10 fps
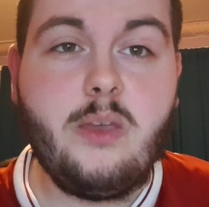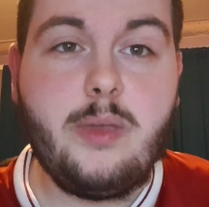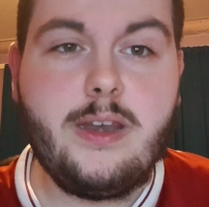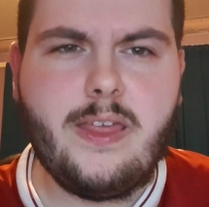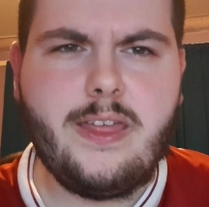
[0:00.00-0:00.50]
It'll
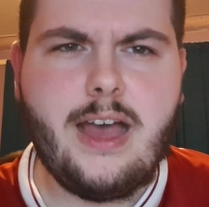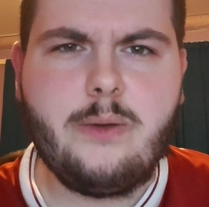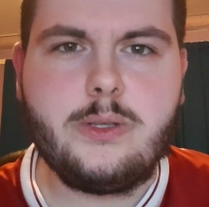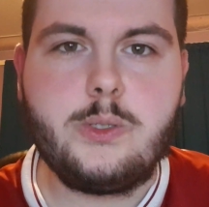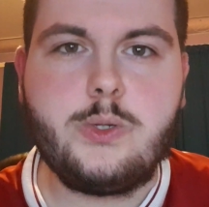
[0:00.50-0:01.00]
be another
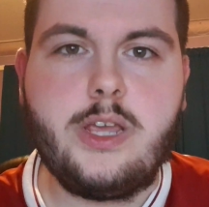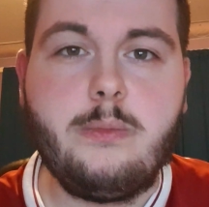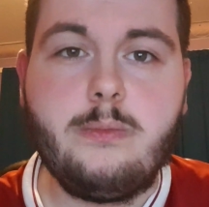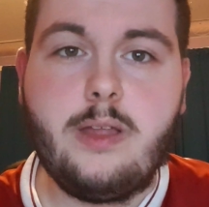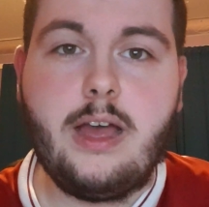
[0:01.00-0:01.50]
hour
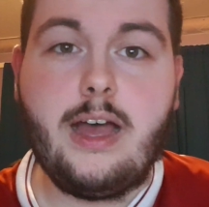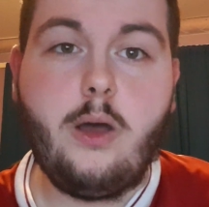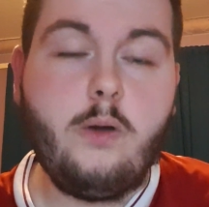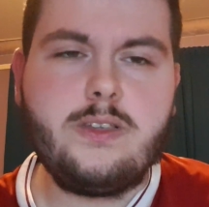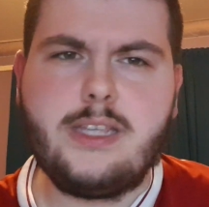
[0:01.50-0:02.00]
stream.
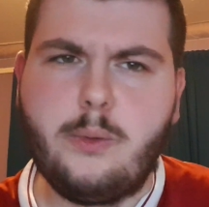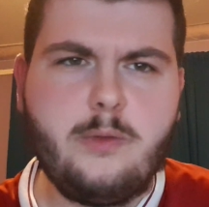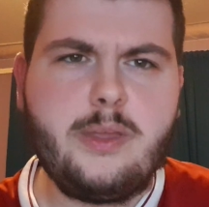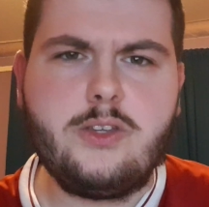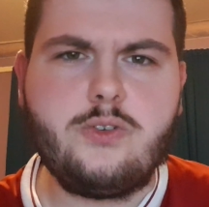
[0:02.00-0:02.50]
Obviously
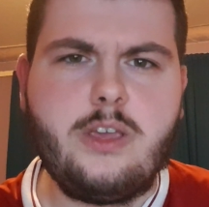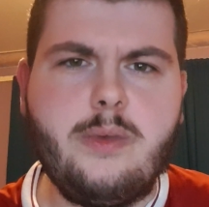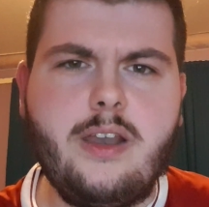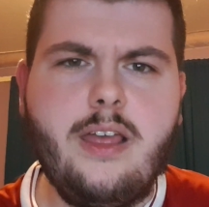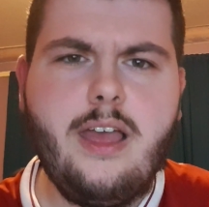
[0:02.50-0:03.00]
we've been
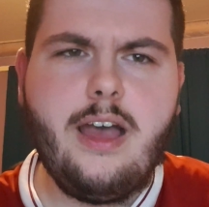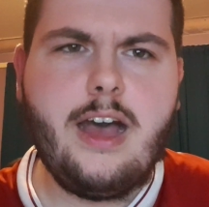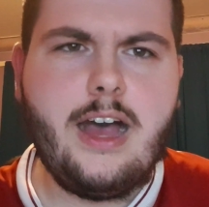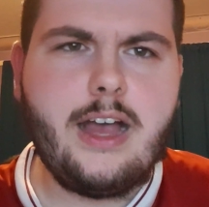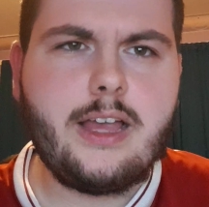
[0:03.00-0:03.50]
streaming
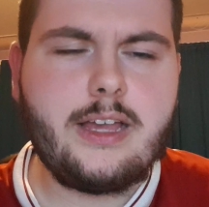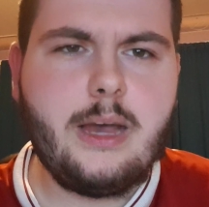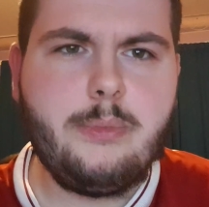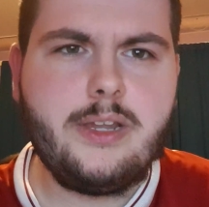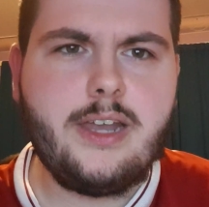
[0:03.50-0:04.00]
a
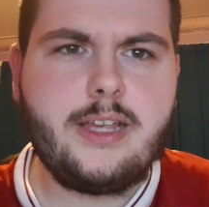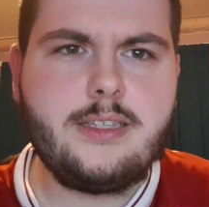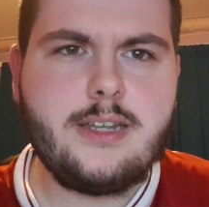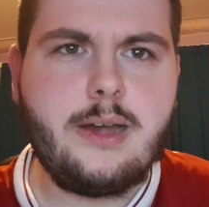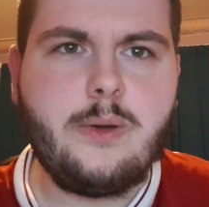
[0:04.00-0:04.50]
couple of
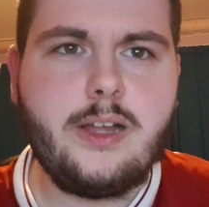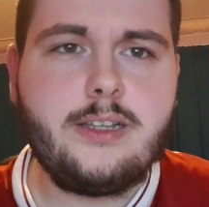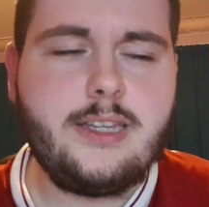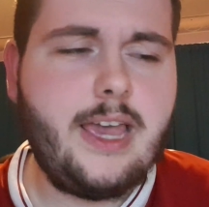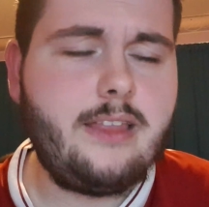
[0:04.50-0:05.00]
nights now,
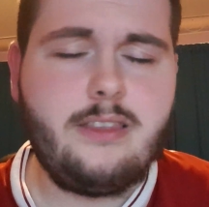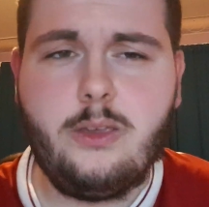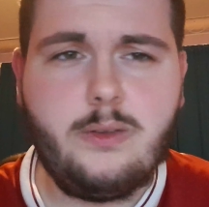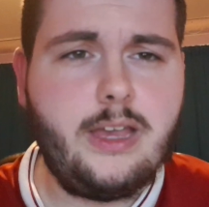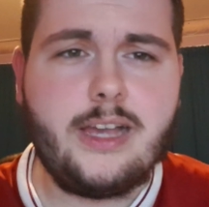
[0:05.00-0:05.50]
and yeah,
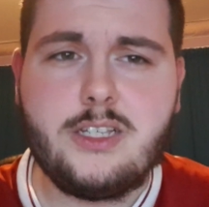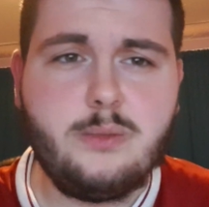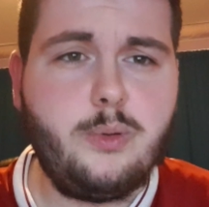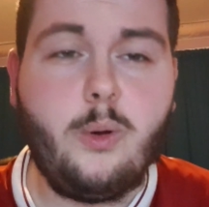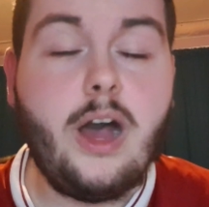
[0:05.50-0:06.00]
you guys
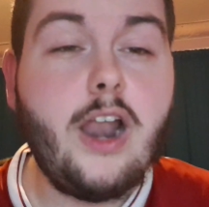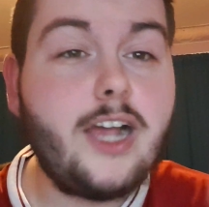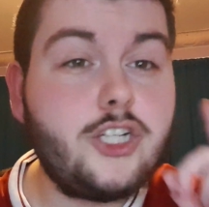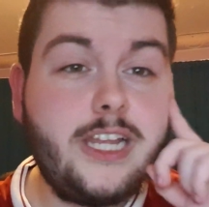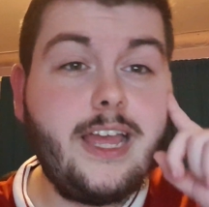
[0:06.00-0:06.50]
support. And
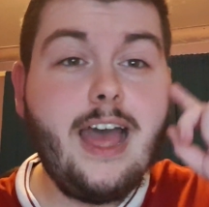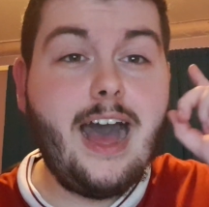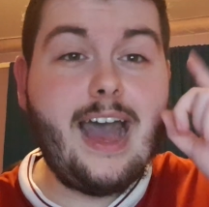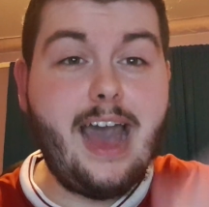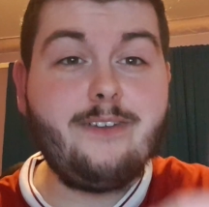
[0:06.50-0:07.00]
actually,
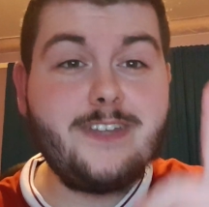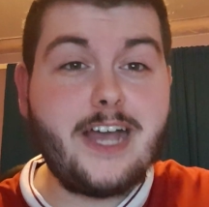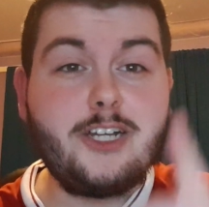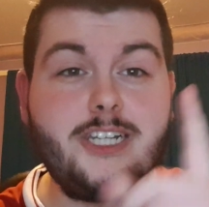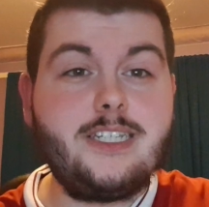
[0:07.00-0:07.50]
I have to
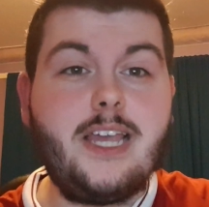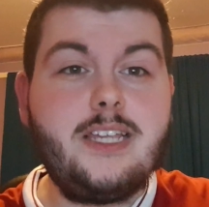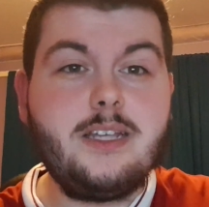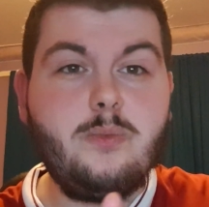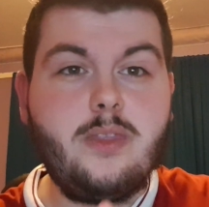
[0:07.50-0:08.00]
actually say
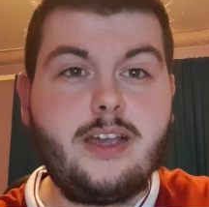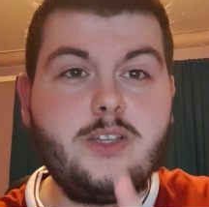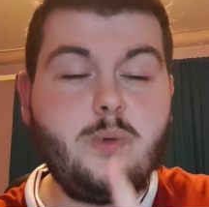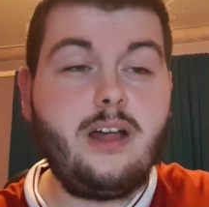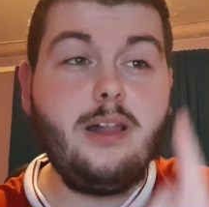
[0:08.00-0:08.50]
something
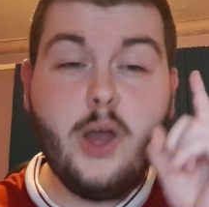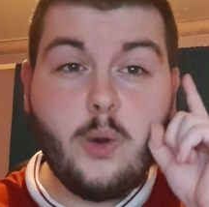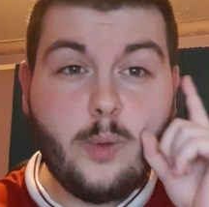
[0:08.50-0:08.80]
as well.